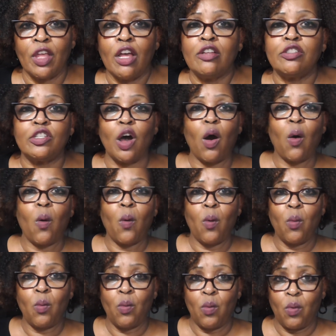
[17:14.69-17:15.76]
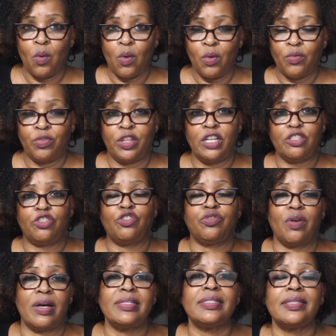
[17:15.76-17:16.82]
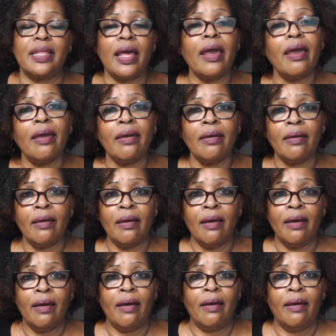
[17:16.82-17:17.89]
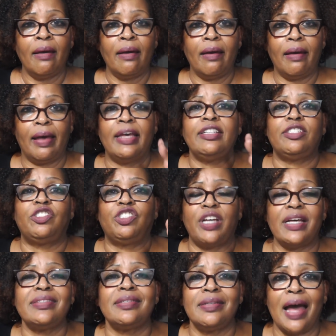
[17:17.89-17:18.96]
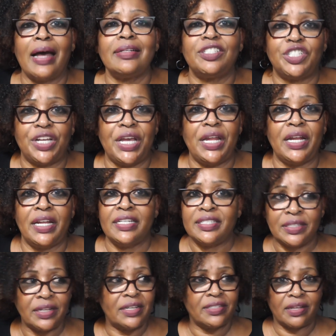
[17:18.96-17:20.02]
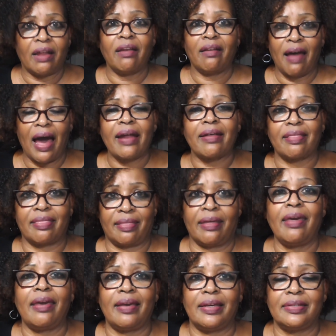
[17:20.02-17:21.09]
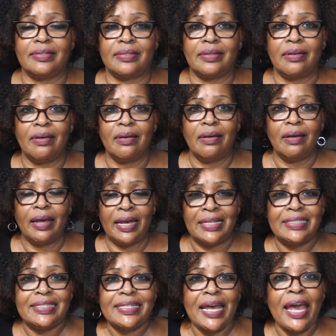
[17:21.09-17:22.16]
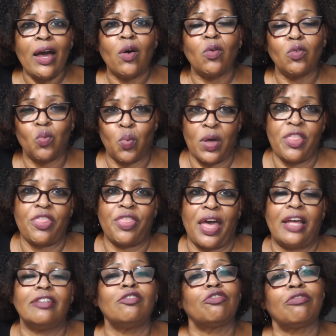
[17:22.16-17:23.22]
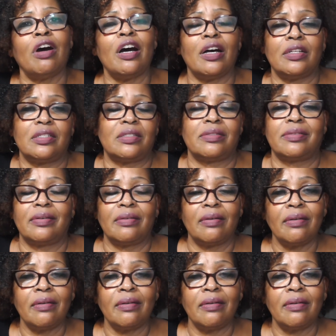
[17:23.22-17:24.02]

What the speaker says: So this trust thing, it's just not cheating. It's a lot of things entailed with that trust.